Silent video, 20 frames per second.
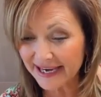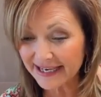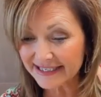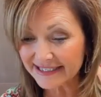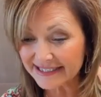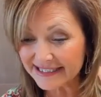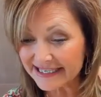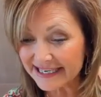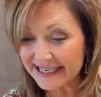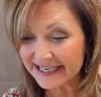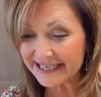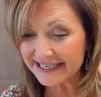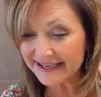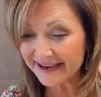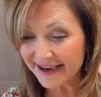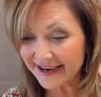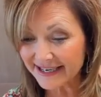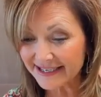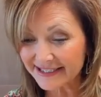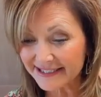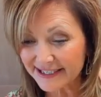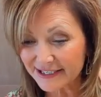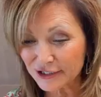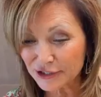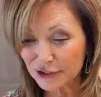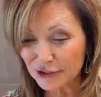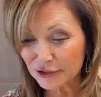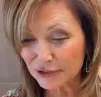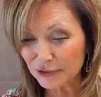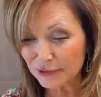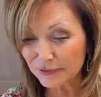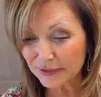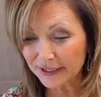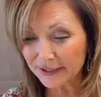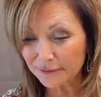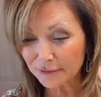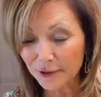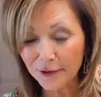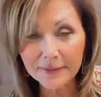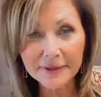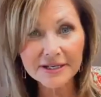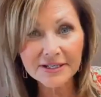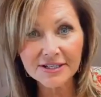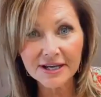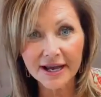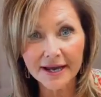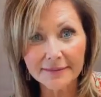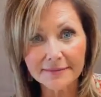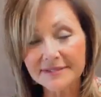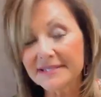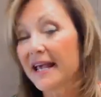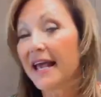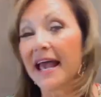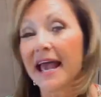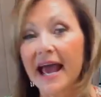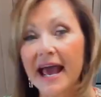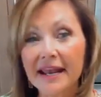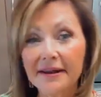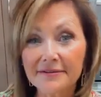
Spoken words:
1892 in Roman times,